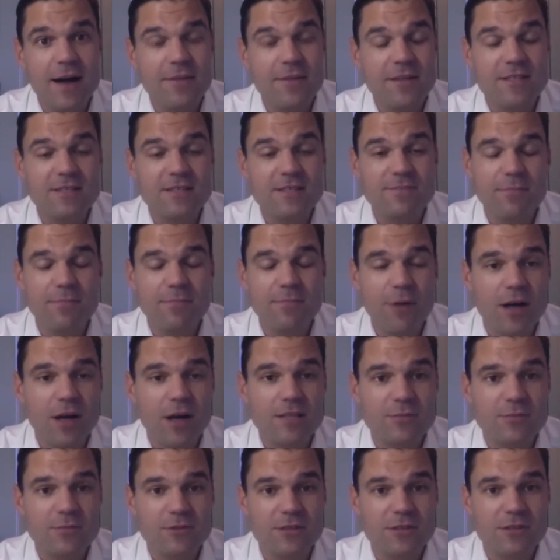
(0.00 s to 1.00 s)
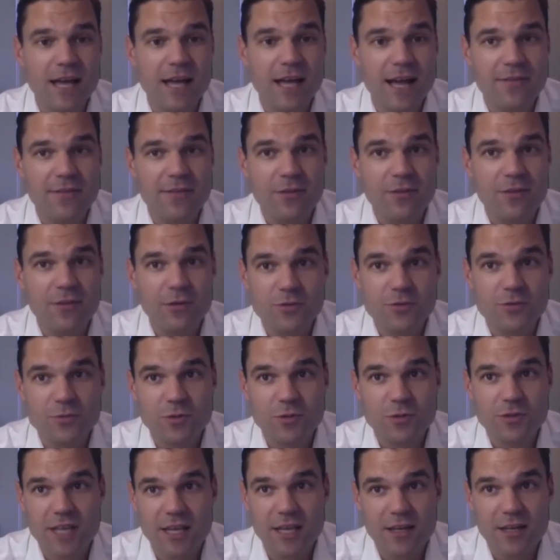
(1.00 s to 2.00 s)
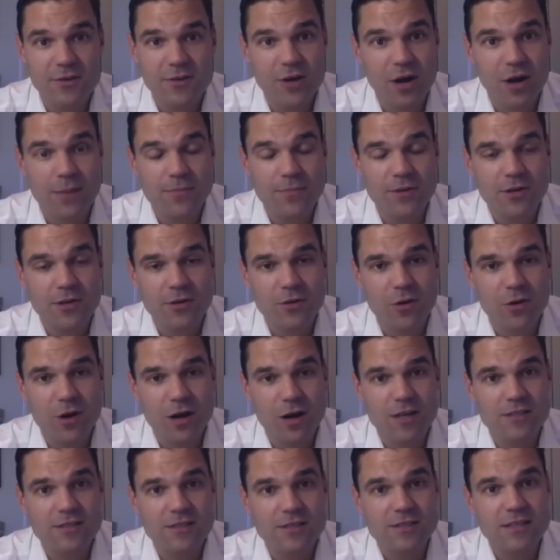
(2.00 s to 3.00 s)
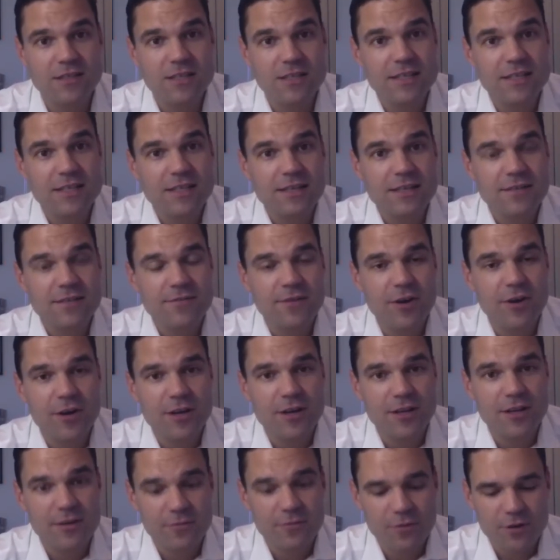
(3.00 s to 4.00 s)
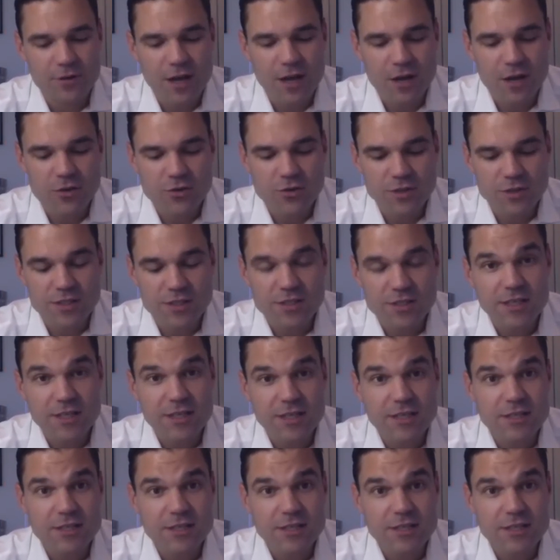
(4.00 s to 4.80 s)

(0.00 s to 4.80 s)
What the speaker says: it's impossible that those rules get adopted across very different countries.